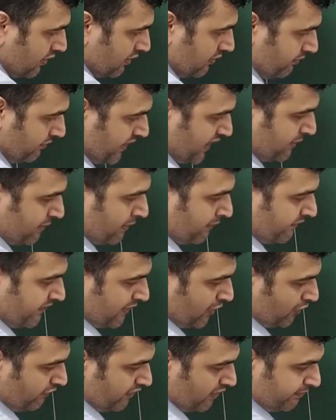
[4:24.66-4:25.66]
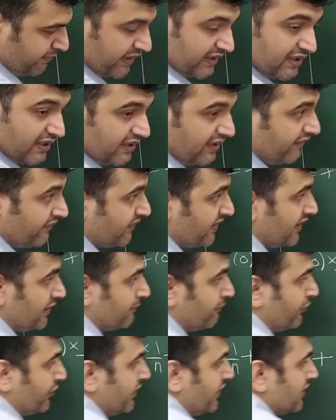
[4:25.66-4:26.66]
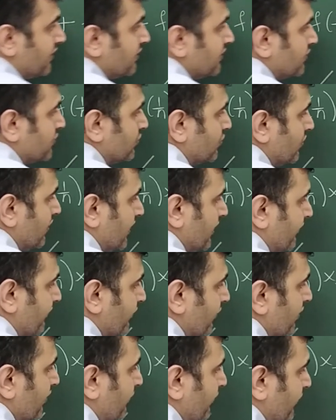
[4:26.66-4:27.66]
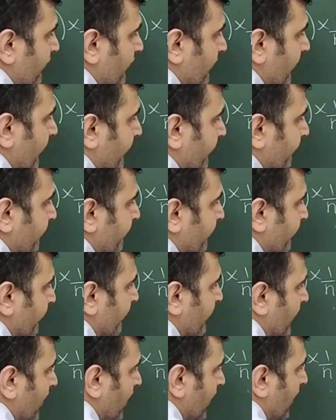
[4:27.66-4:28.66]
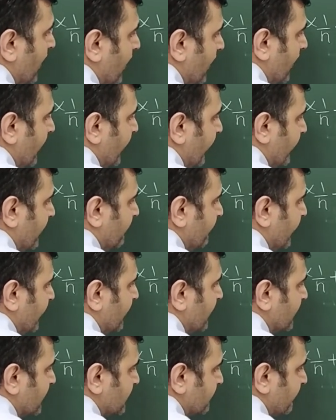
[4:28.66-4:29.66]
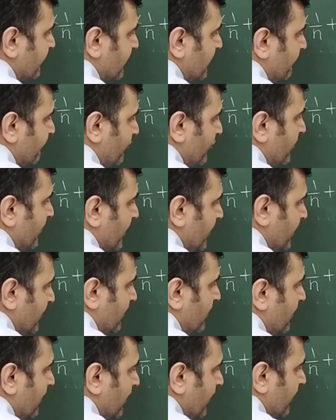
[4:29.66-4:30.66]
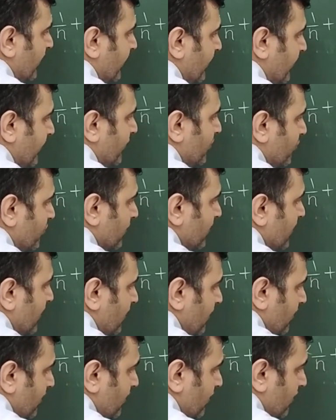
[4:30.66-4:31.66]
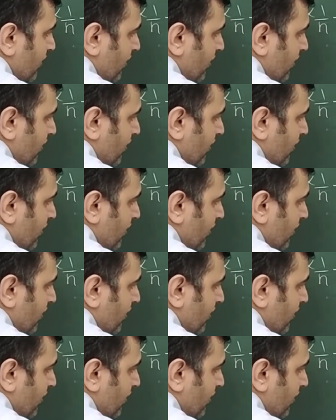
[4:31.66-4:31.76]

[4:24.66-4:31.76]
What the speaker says: minimum value will be at the left end point. So f of n minus 1 upon n into the